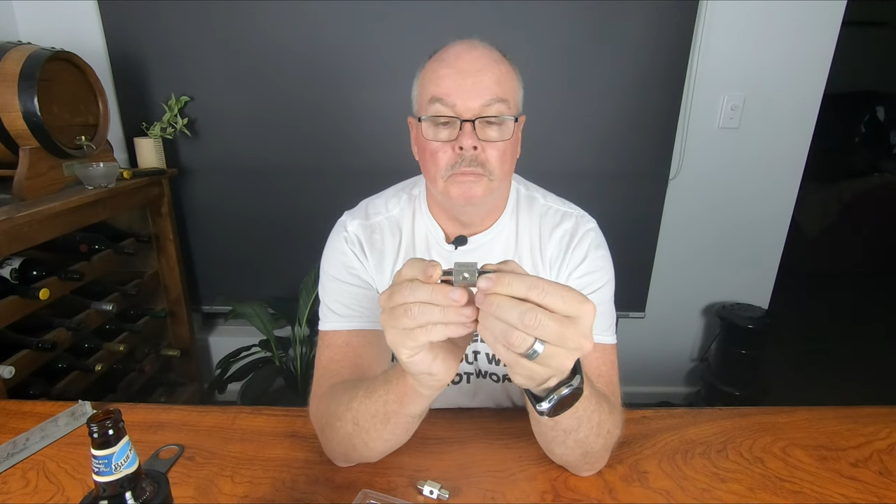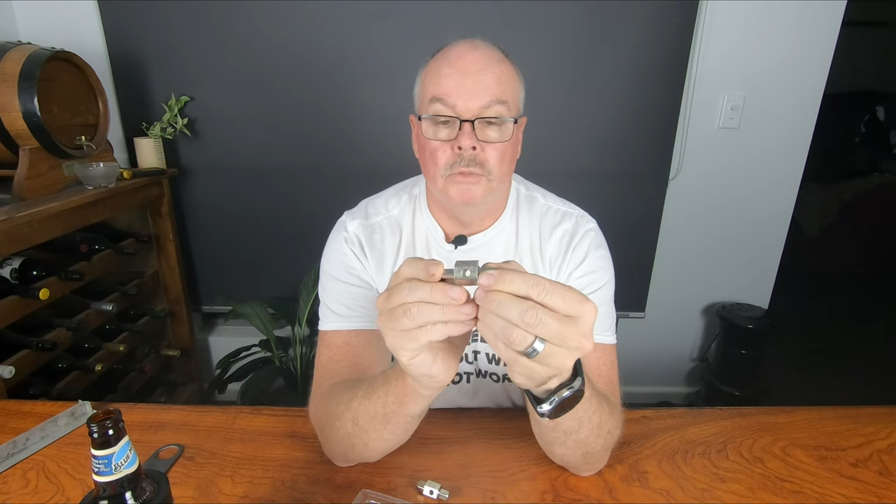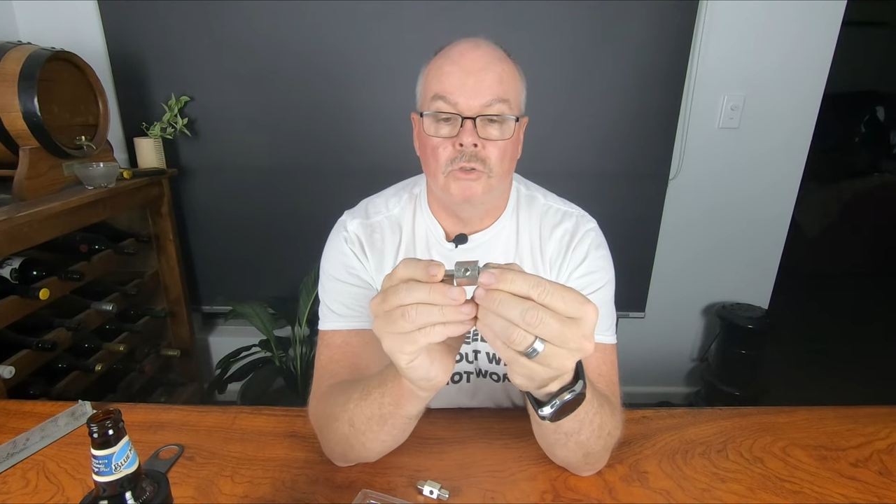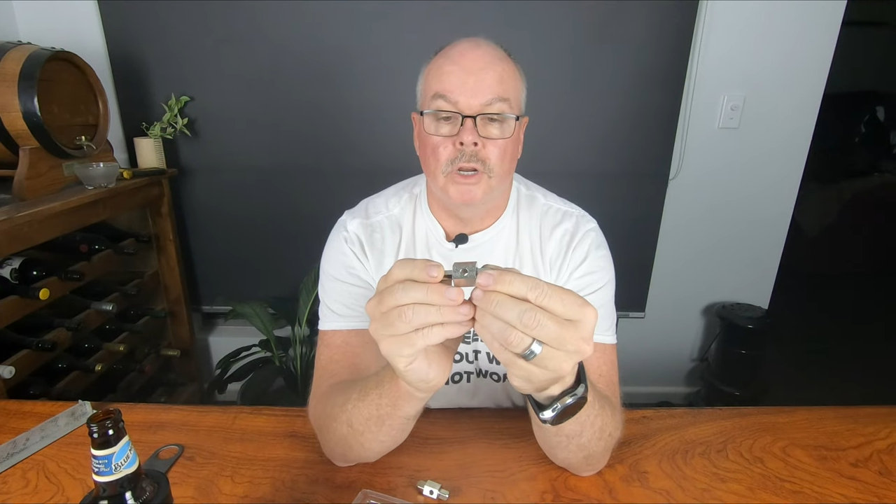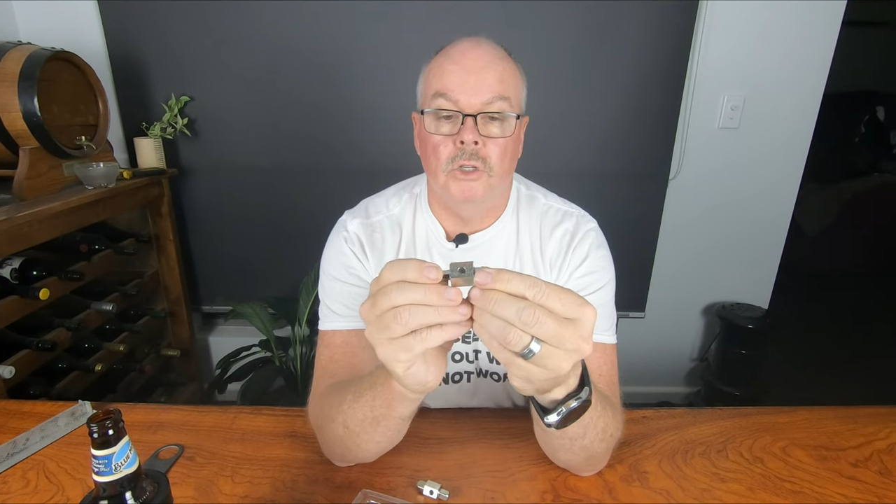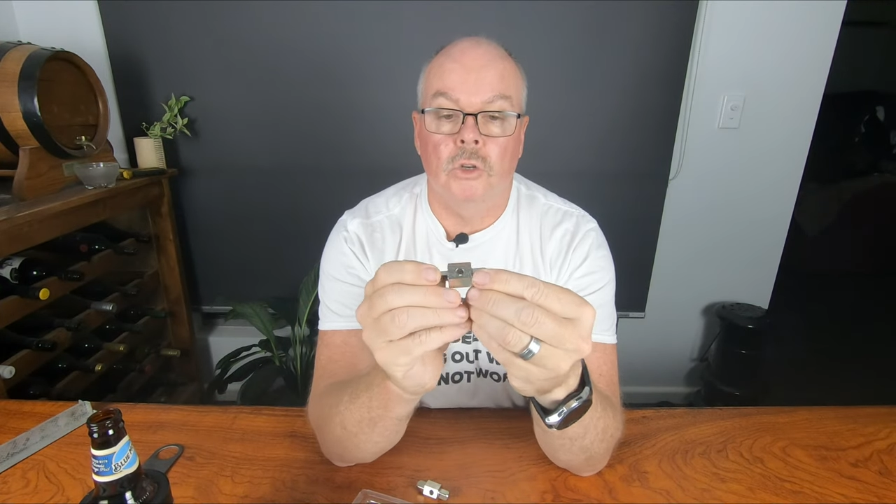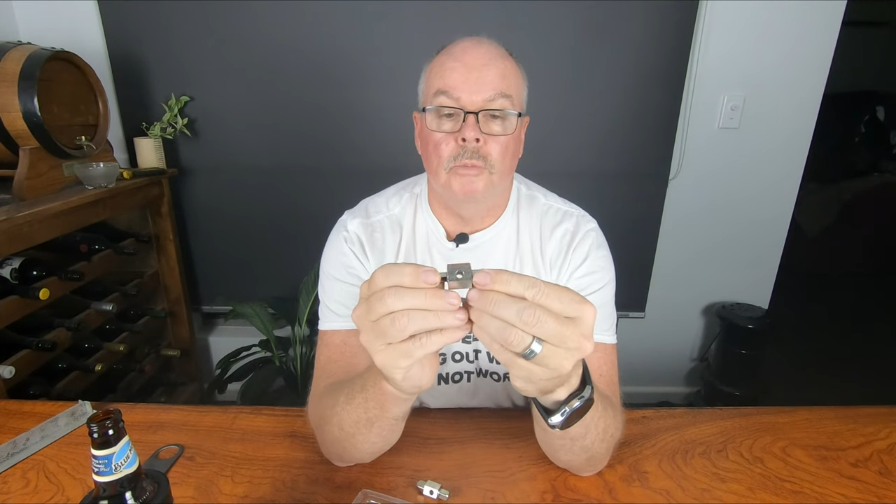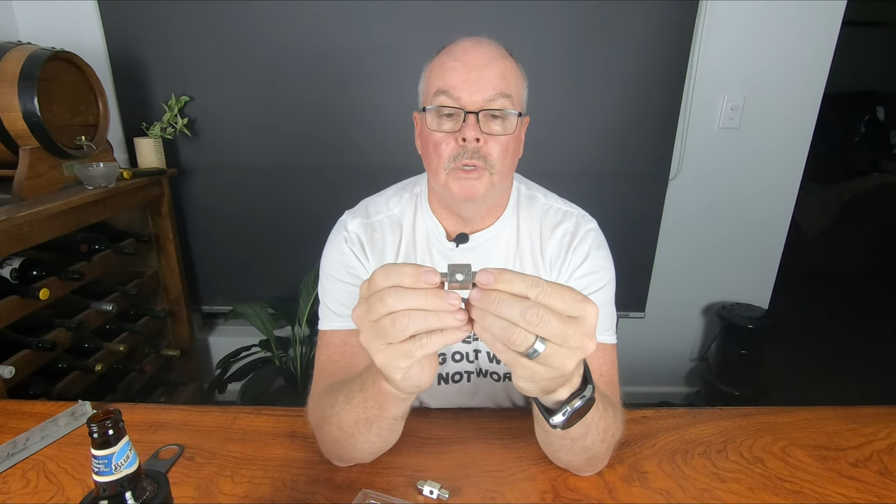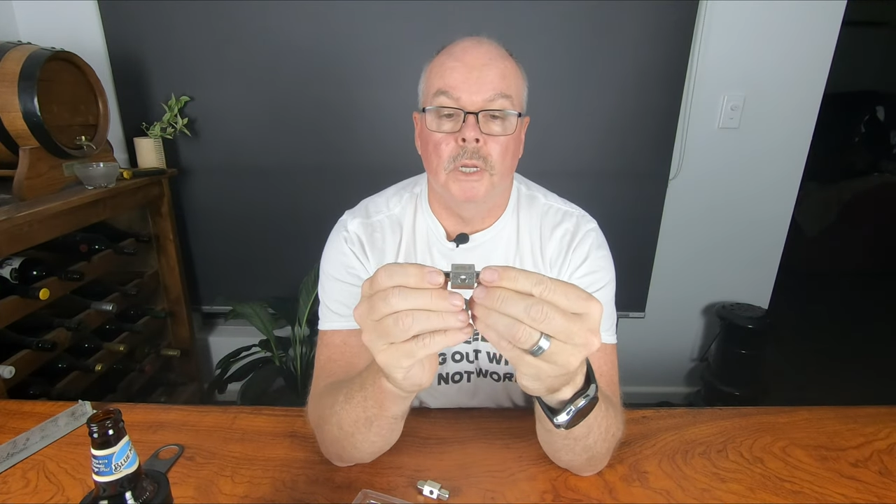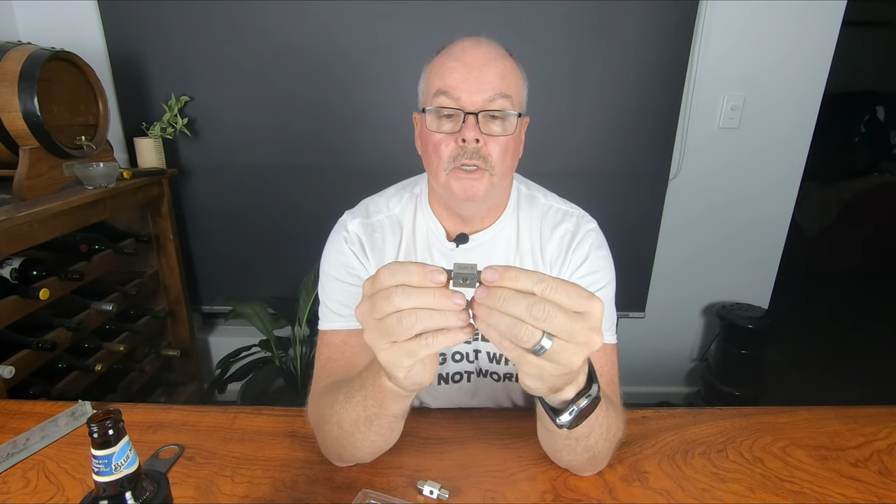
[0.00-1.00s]
Strange
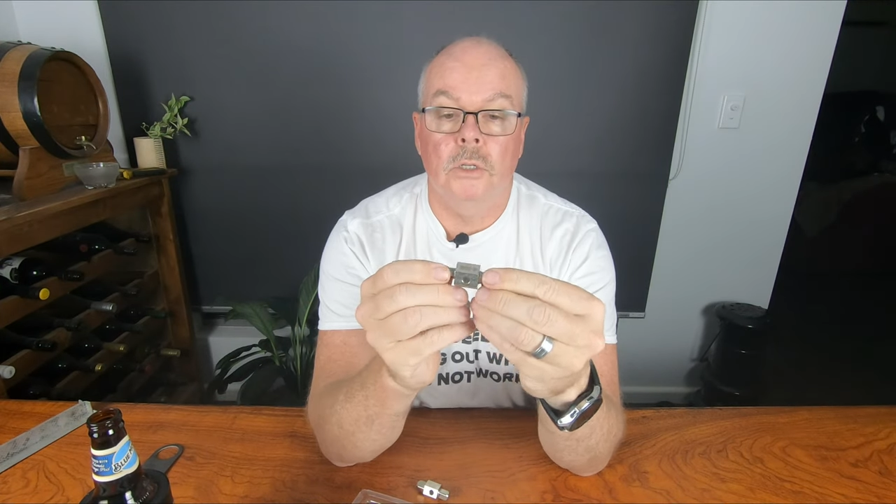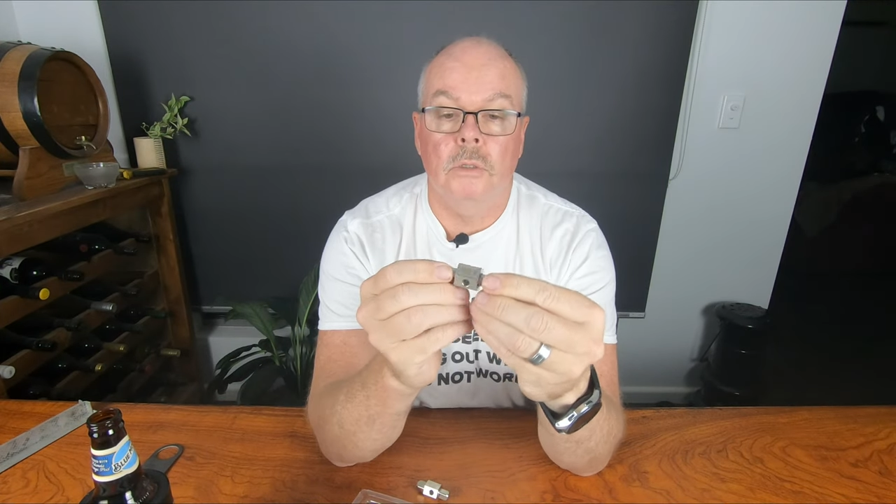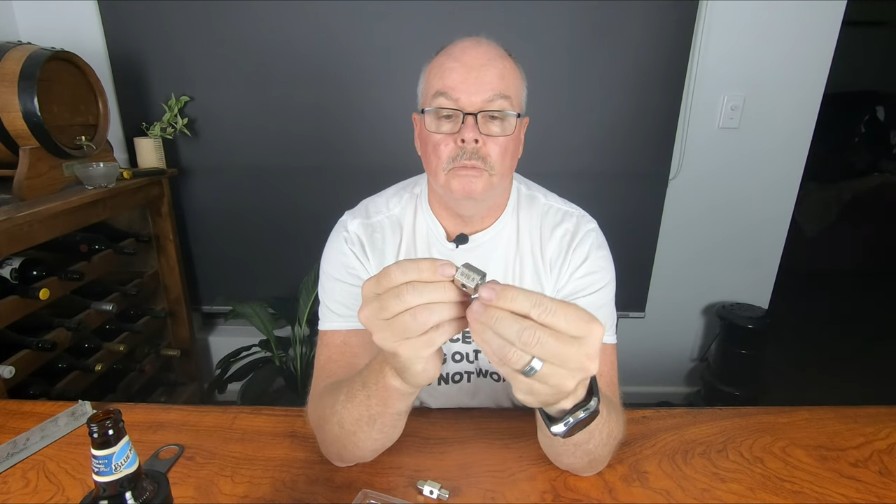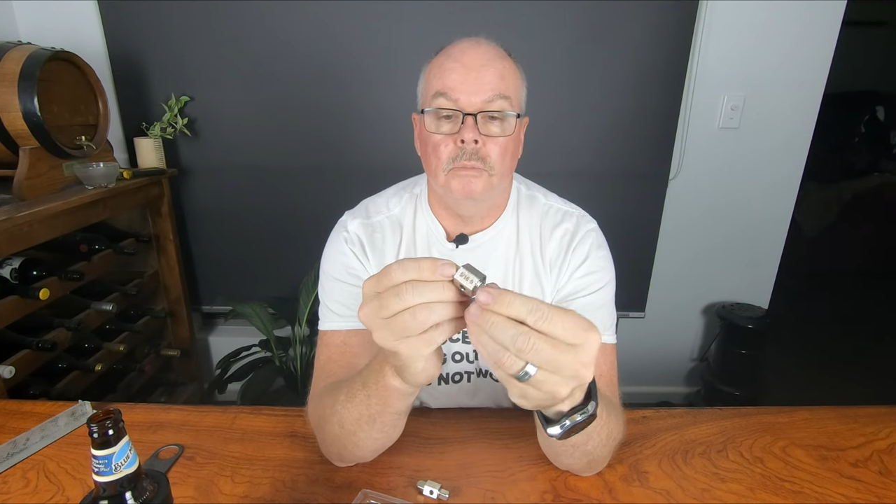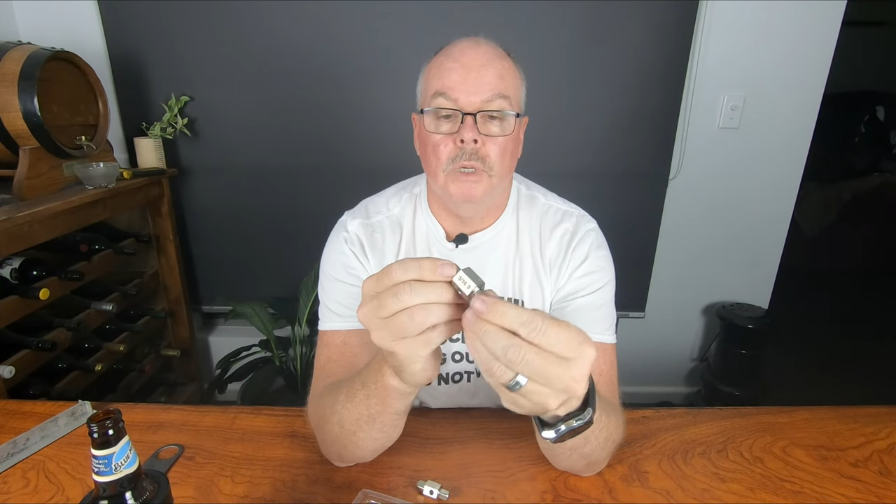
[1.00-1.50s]
combination,